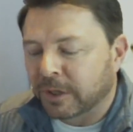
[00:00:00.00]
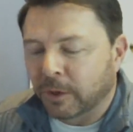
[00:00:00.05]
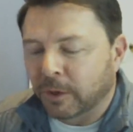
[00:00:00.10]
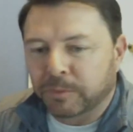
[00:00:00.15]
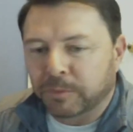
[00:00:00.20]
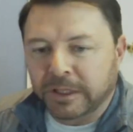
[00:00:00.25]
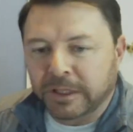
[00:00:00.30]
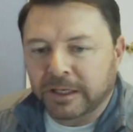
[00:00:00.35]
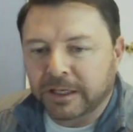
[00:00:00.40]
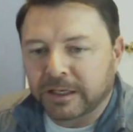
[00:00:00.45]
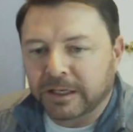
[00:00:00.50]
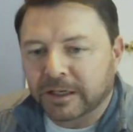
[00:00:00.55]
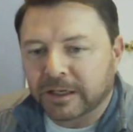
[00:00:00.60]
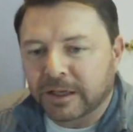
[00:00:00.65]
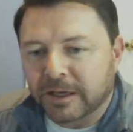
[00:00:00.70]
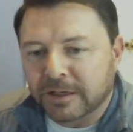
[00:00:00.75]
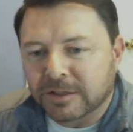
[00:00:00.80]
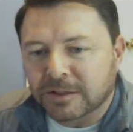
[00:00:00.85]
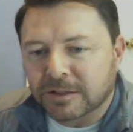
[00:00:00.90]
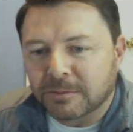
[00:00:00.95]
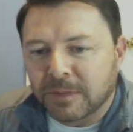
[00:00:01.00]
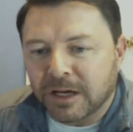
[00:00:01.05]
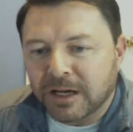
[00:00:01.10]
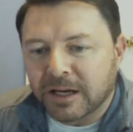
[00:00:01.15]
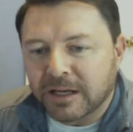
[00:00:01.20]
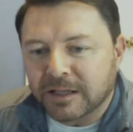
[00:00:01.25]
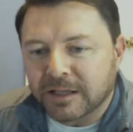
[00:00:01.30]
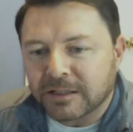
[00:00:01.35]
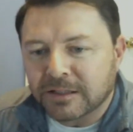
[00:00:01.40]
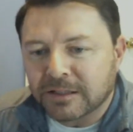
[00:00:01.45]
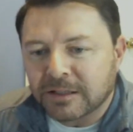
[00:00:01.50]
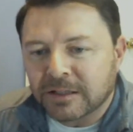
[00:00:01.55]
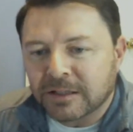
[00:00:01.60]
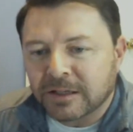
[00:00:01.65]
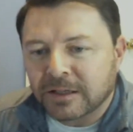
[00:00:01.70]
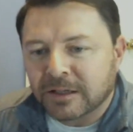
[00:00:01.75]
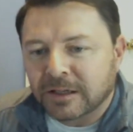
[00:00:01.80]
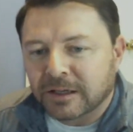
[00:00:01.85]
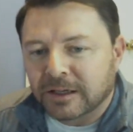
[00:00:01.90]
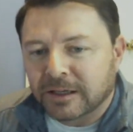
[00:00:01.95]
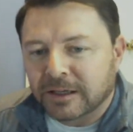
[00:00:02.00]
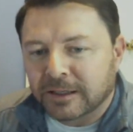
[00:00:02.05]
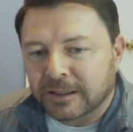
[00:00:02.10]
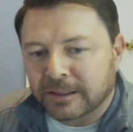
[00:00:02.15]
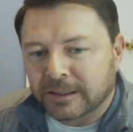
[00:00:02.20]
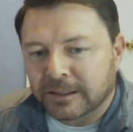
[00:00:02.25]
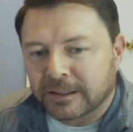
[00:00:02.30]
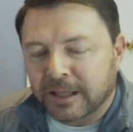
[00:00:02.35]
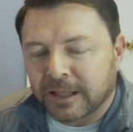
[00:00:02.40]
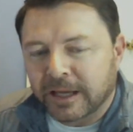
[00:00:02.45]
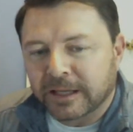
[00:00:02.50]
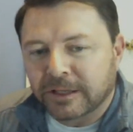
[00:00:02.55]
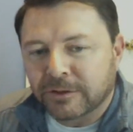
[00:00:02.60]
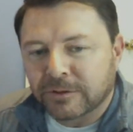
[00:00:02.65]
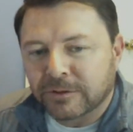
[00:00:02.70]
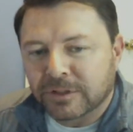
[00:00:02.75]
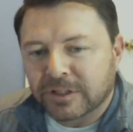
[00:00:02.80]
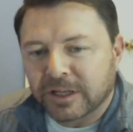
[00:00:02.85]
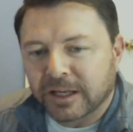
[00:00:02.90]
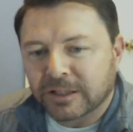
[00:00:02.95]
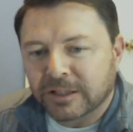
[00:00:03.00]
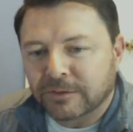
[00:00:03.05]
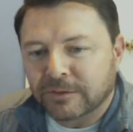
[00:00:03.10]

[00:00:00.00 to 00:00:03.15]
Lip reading: plenty to customize. Like you said,